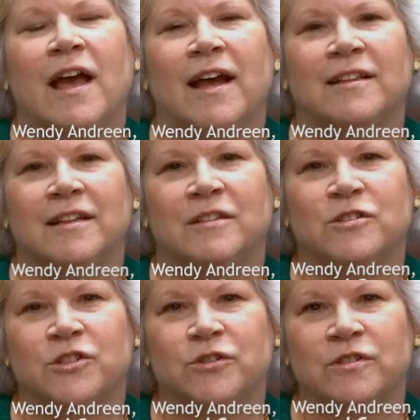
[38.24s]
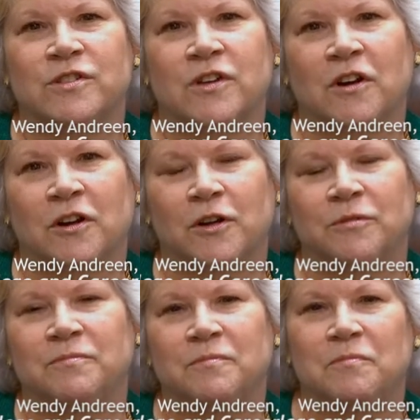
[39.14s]
And then the students
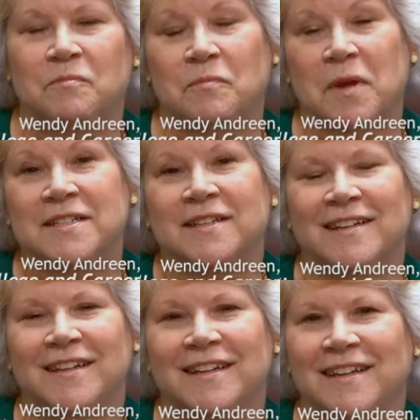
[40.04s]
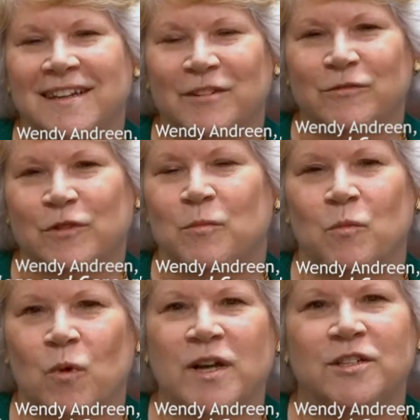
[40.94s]
are basically from
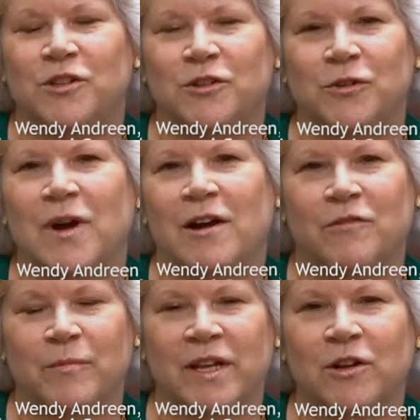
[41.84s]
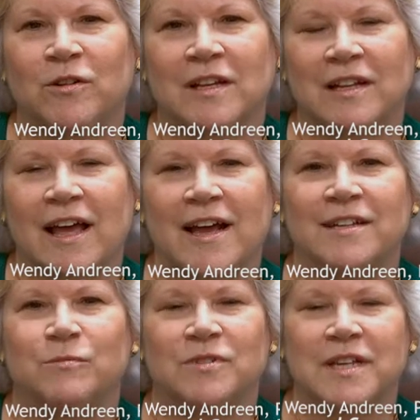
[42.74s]
1 to however many are in the
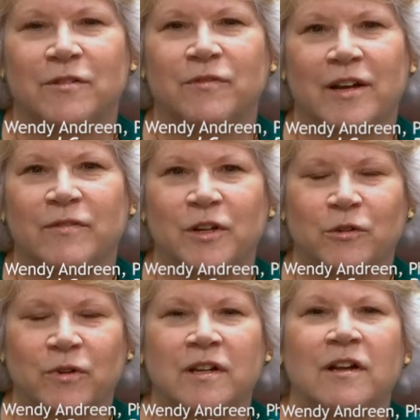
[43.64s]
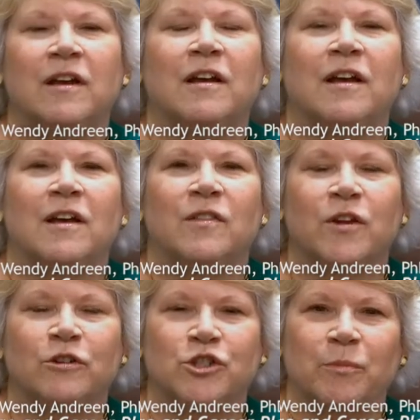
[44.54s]
class, we'll say 500.
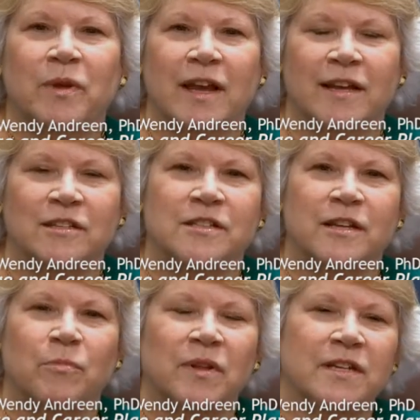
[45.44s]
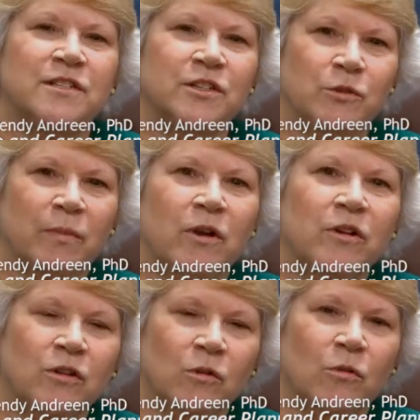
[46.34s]
Their GPA is then placed in
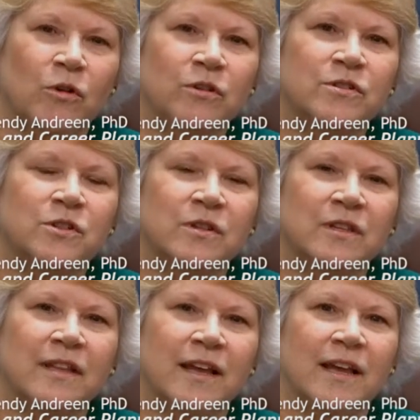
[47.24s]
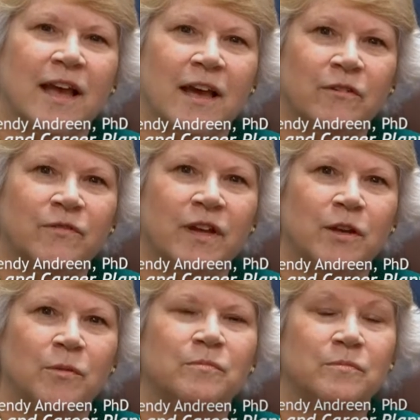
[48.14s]
numerical order so that they have
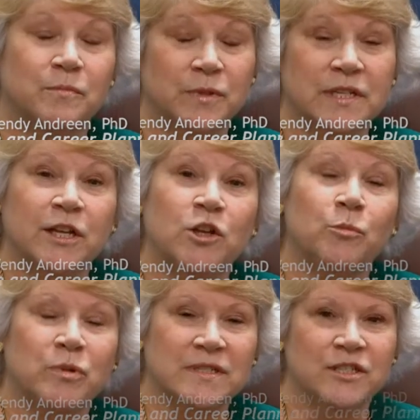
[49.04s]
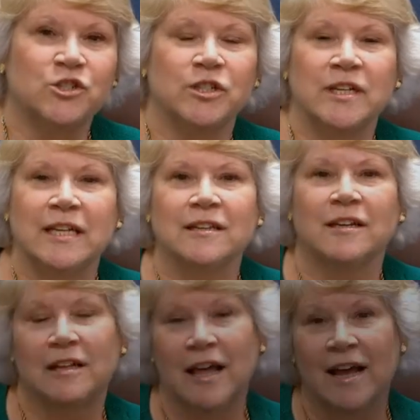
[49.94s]
a particular position in the
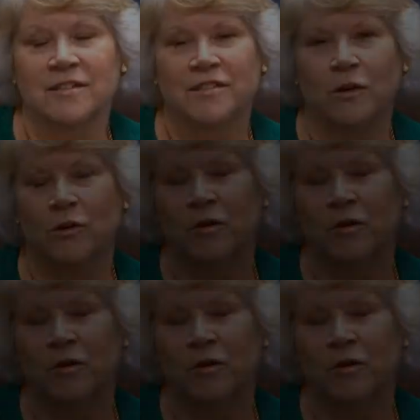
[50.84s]
class.